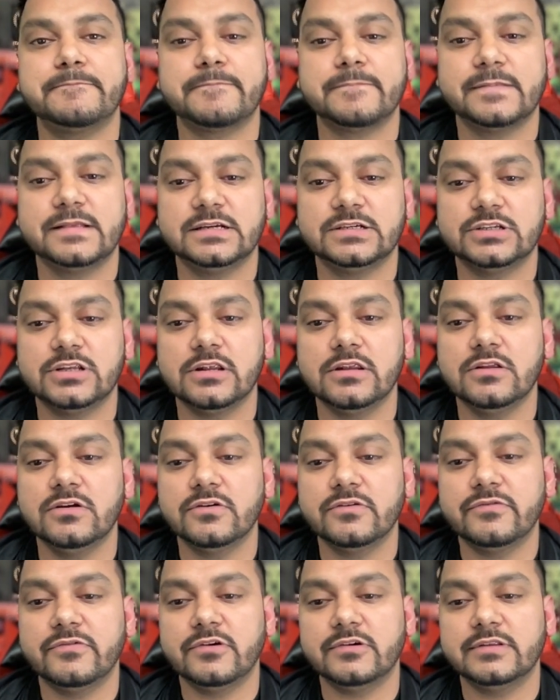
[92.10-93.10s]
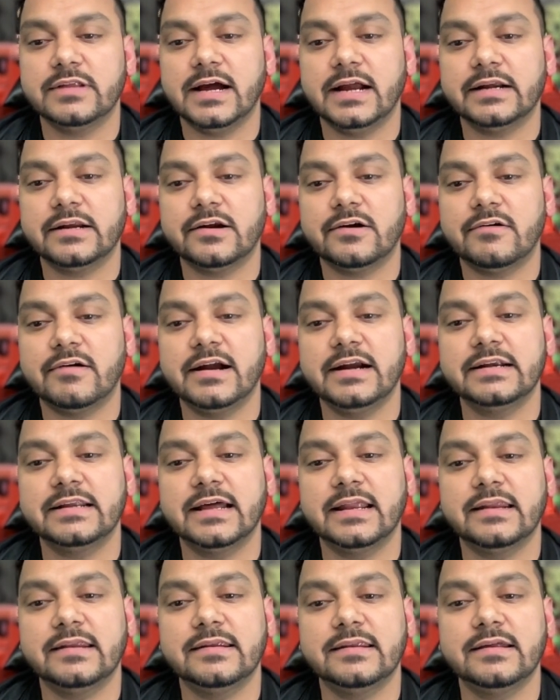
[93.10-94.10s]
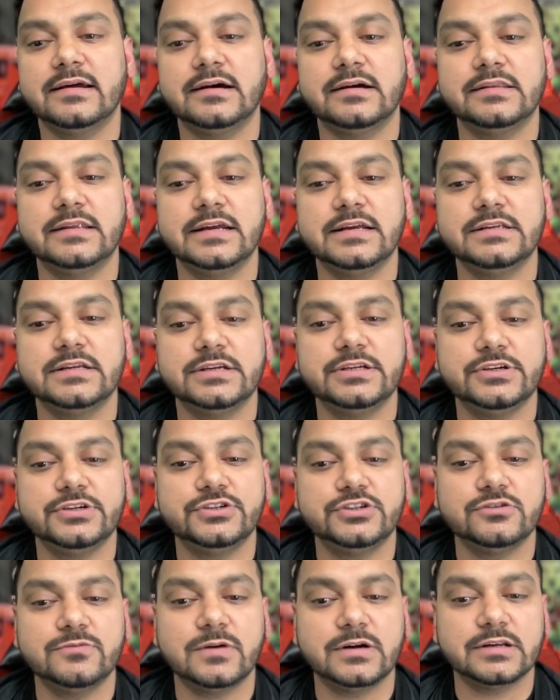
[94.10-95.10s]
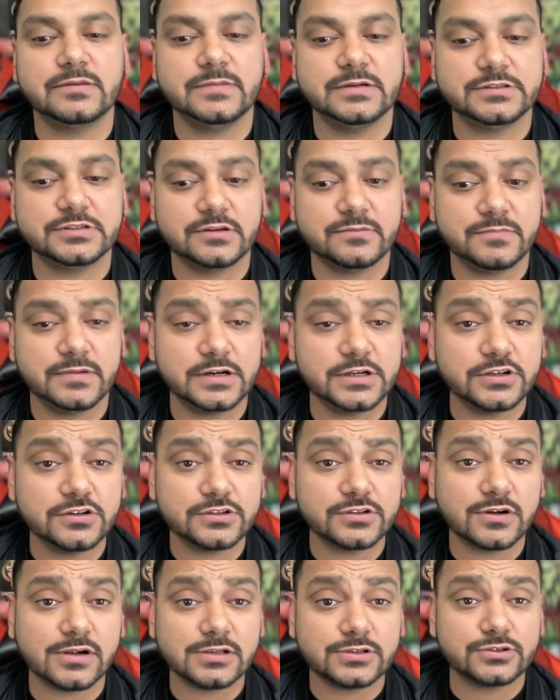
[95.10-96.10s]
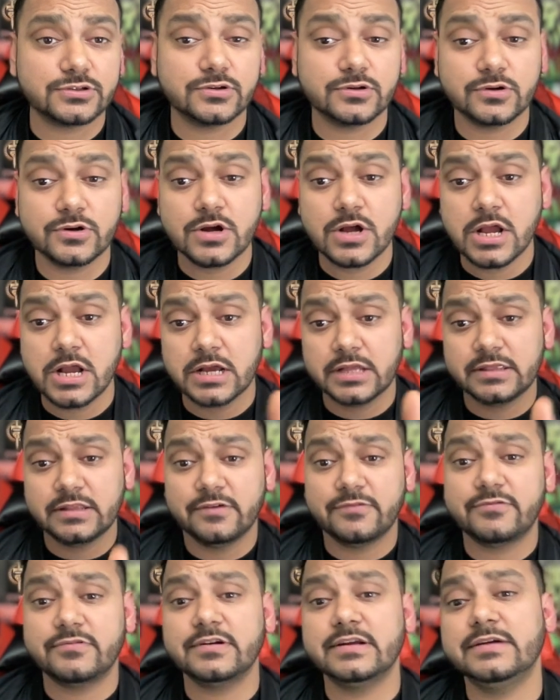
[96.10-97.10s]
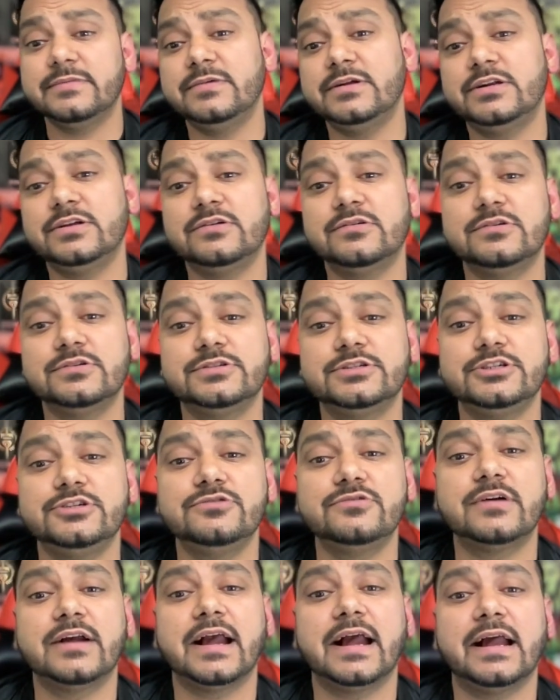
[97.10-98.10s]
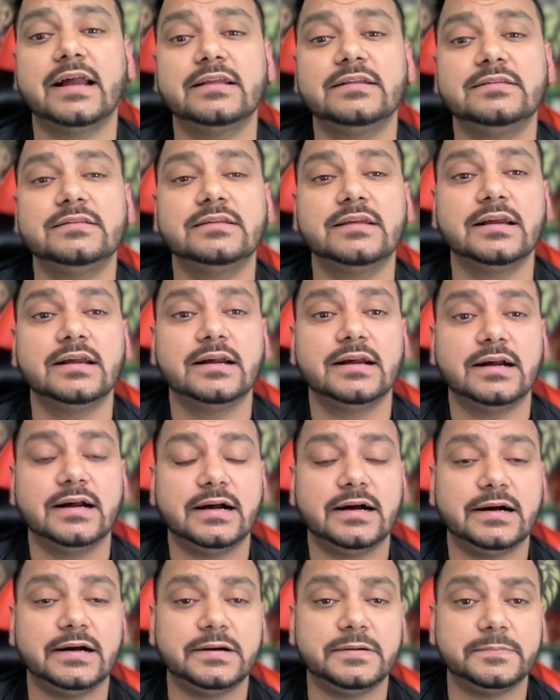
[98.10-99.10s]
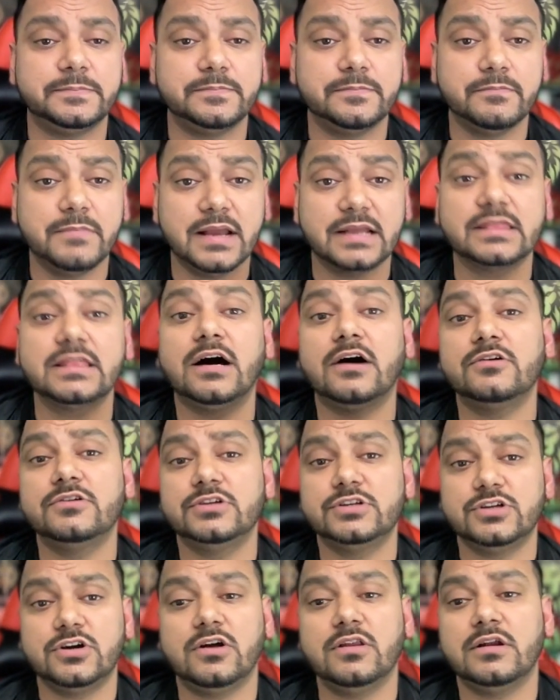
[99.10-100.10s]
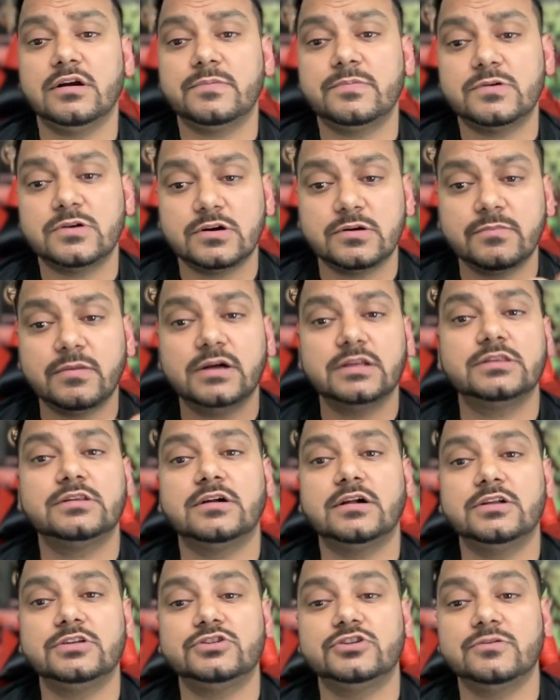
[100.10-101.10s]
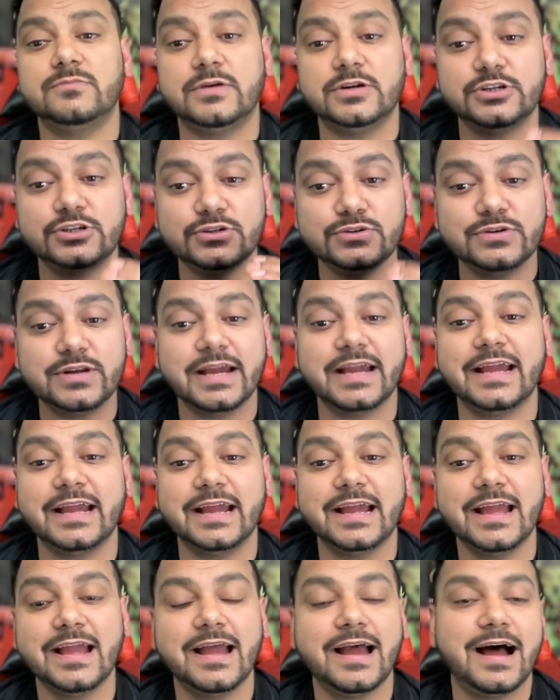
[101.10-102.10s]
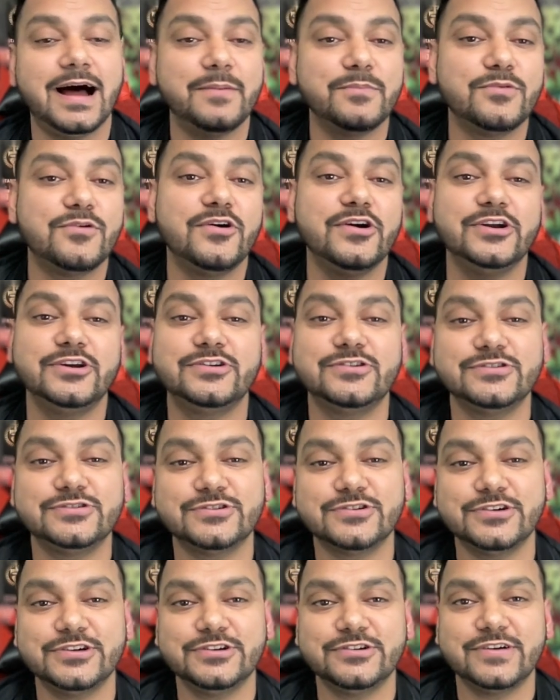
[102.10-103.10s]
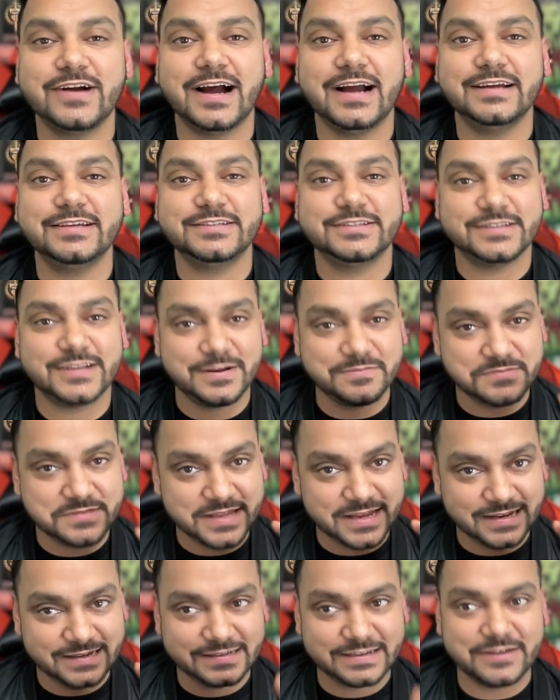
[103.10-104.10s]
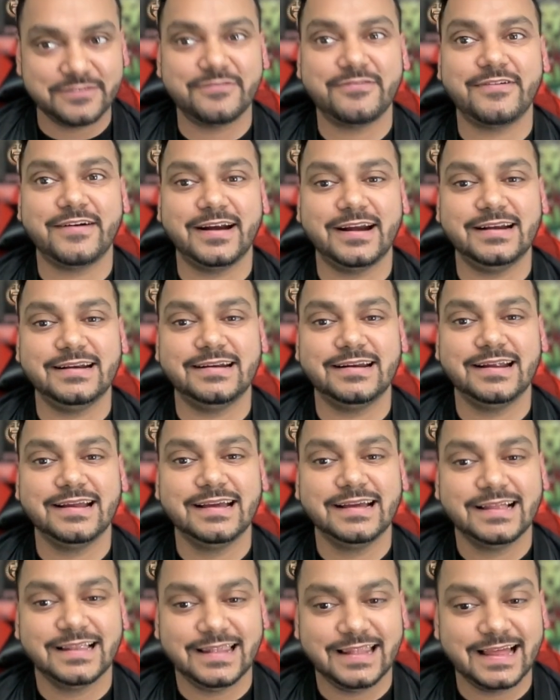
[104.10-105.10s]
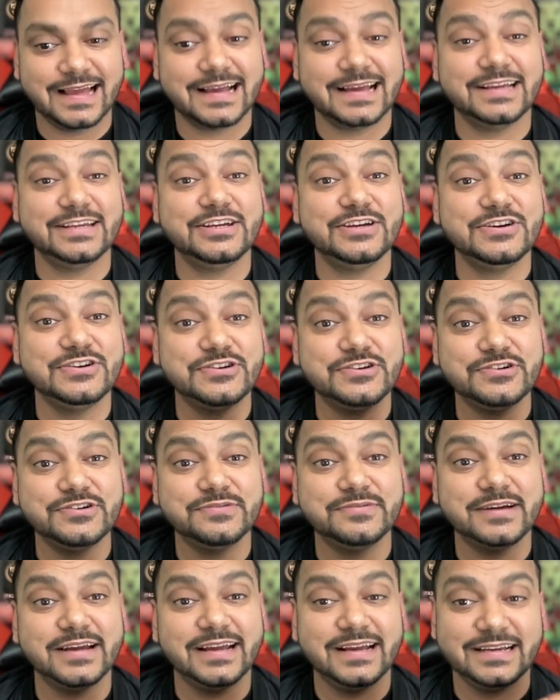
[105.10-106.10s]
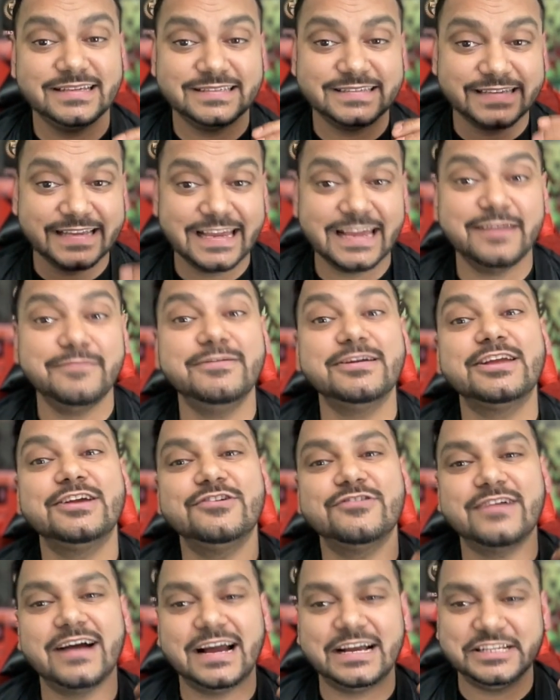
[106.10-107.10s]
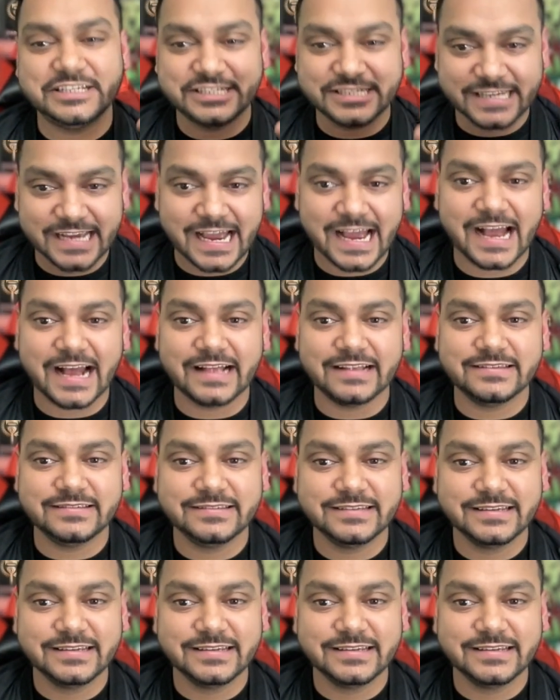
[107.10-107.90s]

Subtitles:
just look for that. All right, and there is a YouTube automation videos also, the free videos. You can make $1,000 per month also. But today I'm going to show you guys something different, like a YouTube is giving you guys chance